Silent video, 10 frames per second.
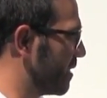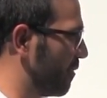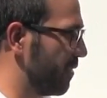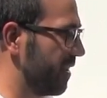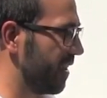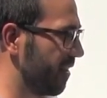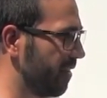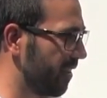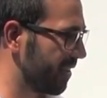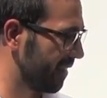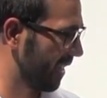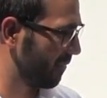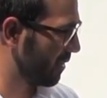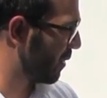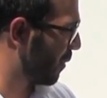stuff in here like an
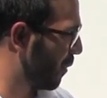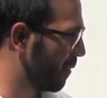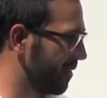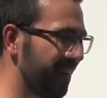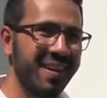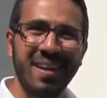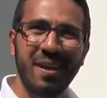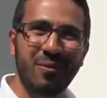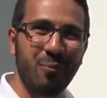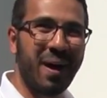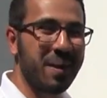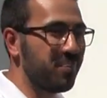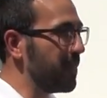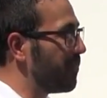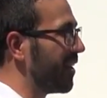11 year old or if you want to
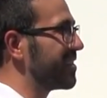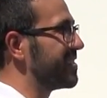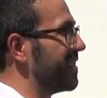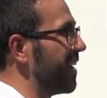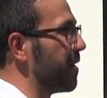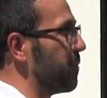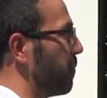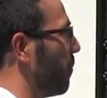put bikes in there,